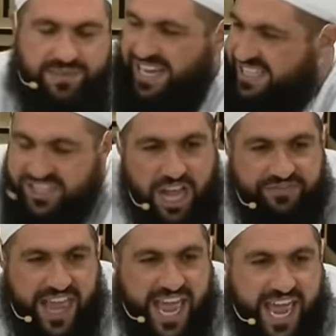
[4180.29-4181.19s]
It's not
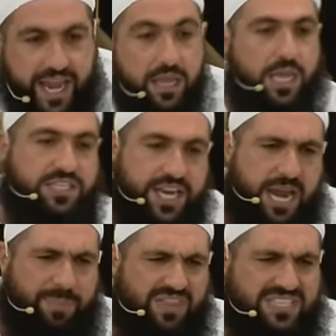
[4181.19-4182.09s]
there. So
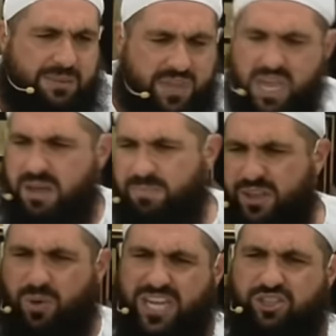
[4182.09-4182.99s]
now brothers come,
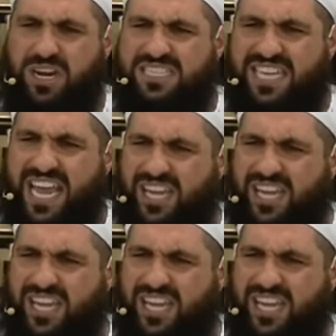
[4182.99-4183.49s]
brother, what are you trying to say?